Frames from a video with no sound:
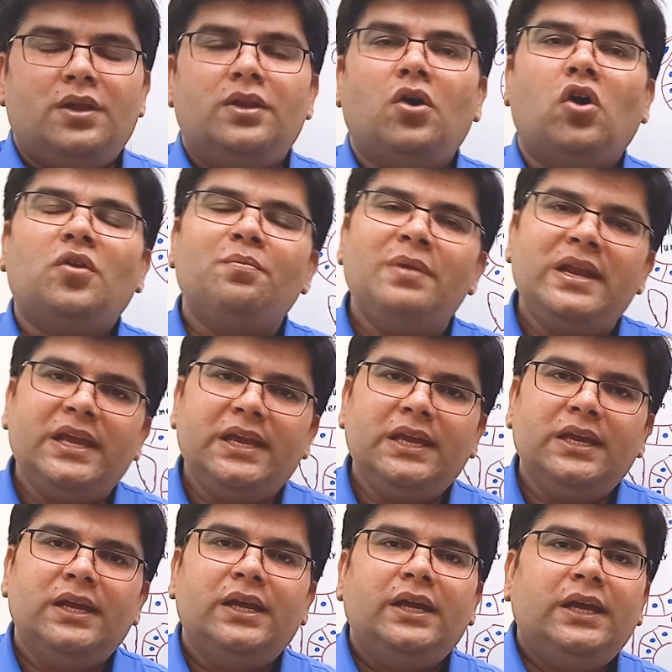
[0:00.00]

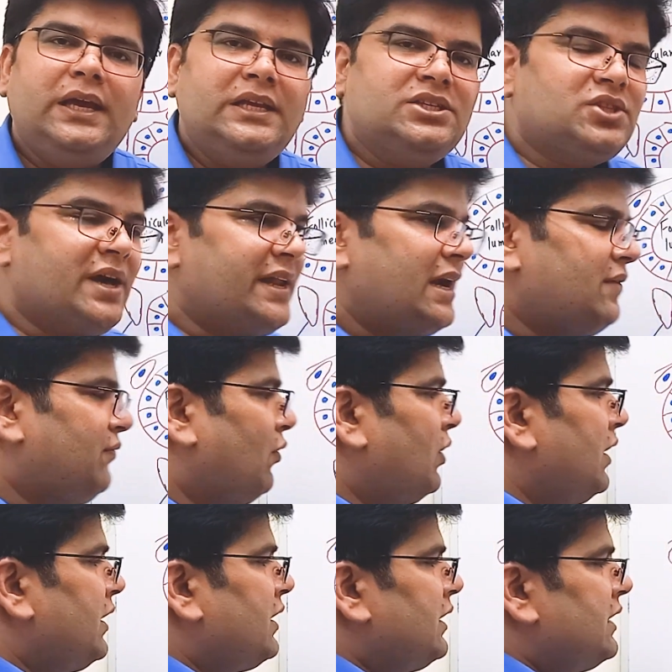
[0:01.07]
Normally, each thyroid
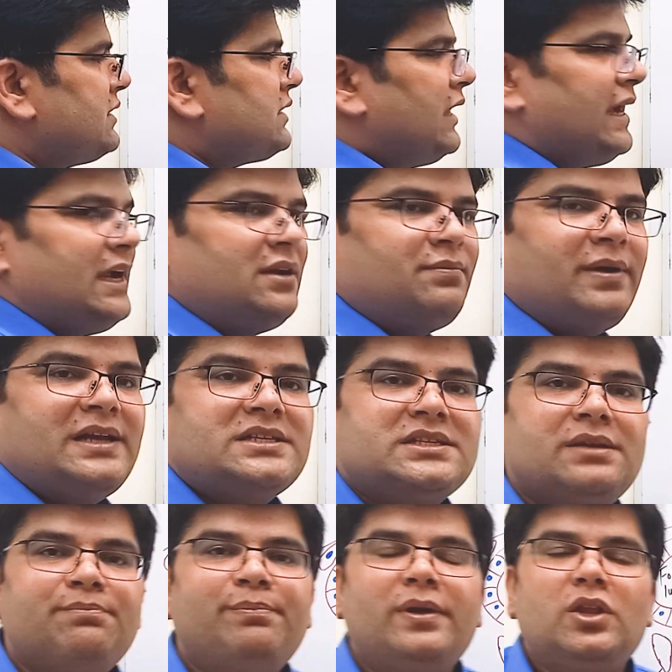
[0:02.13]
follicle is lined by a
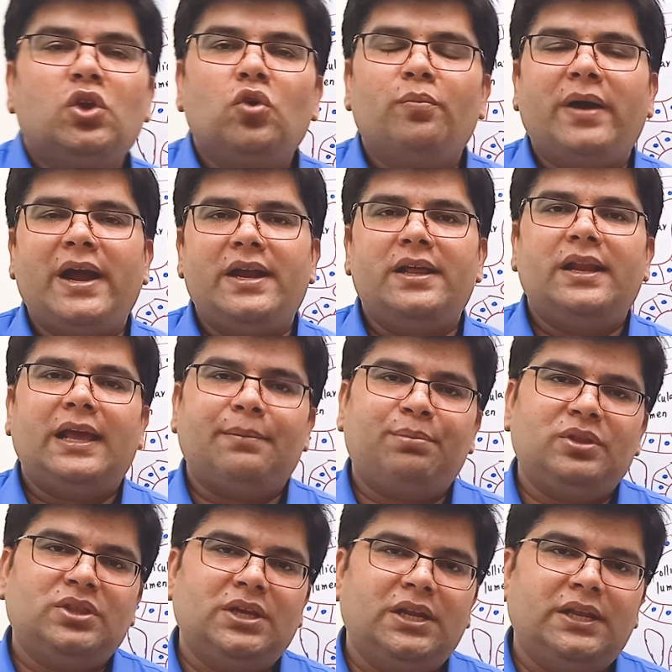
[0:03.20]
simple cuboidal
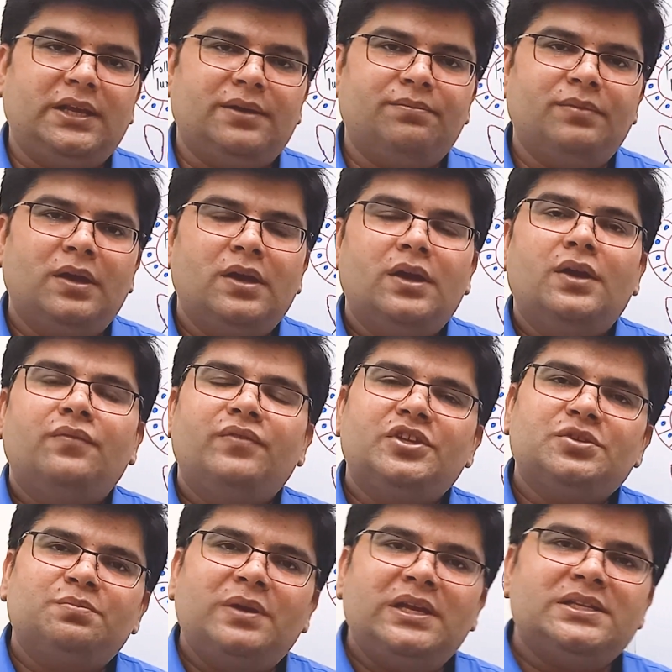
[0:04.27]
epithelium,
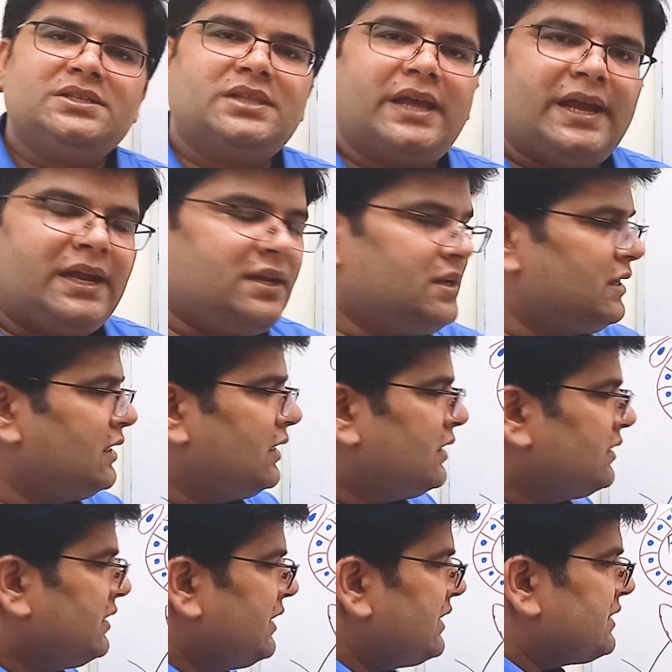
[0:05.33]
which means that
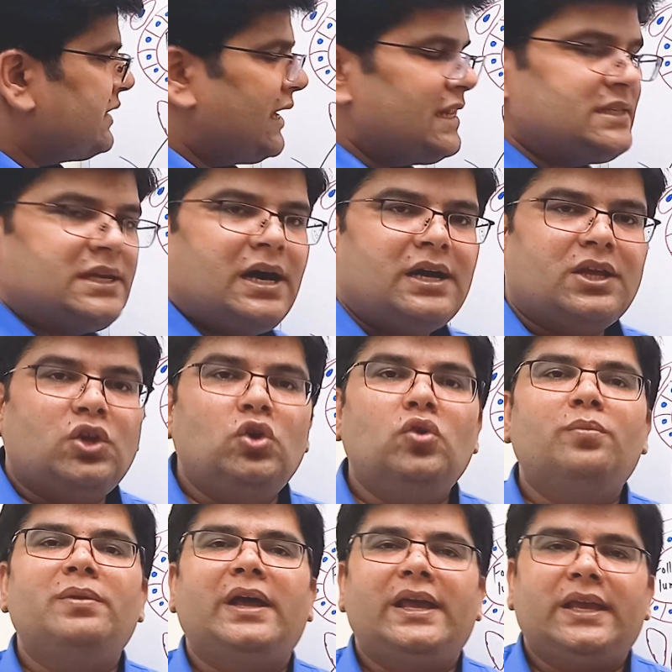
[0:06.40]
these cells are
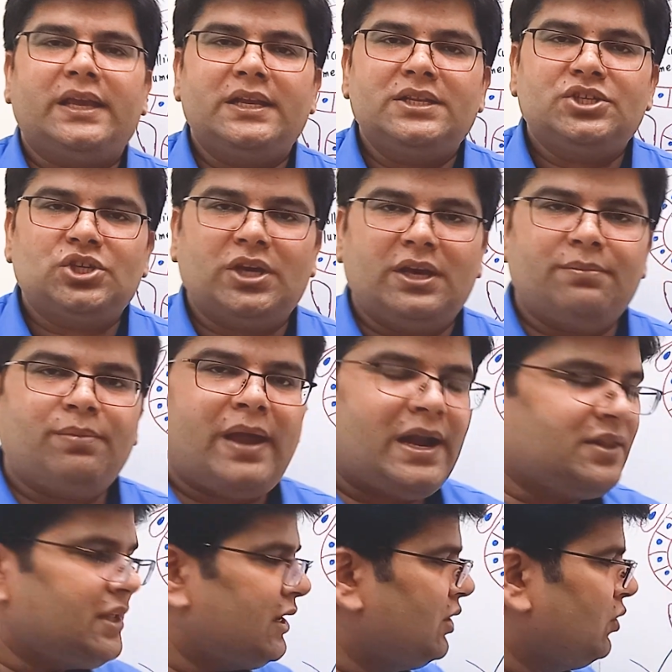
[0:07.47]
cube-like in shape
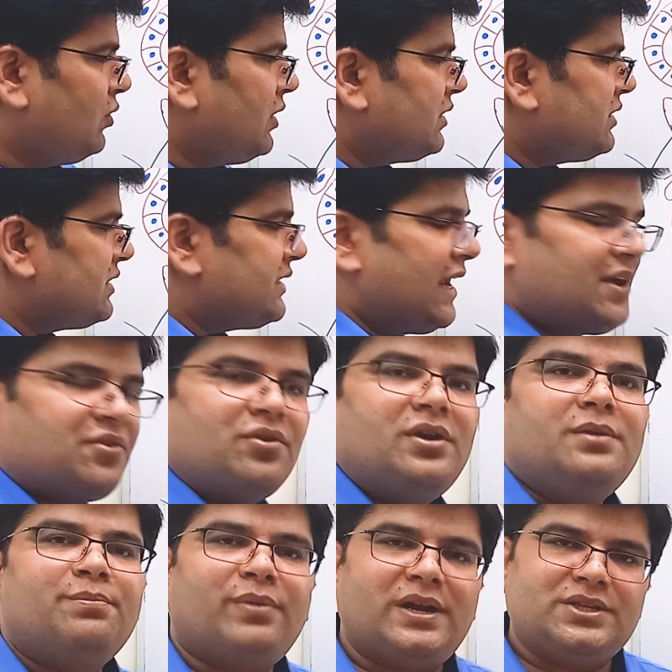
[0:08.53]
and their nucleus is
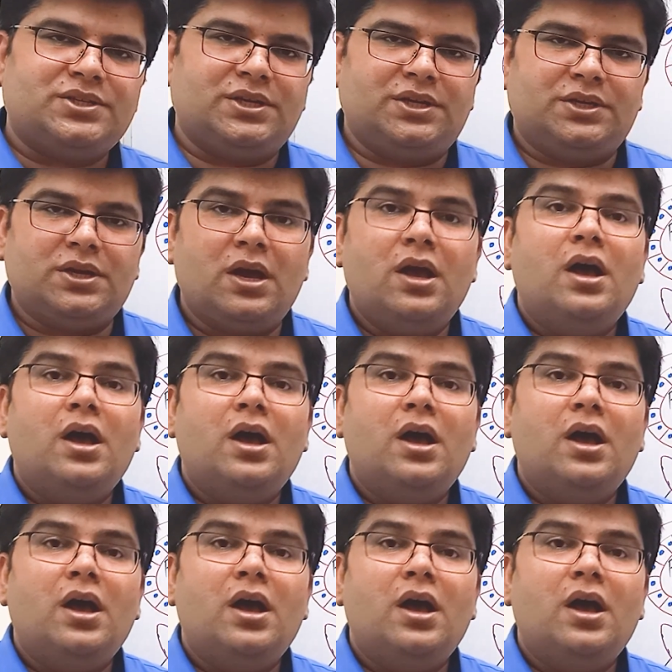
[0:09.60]
centrally present.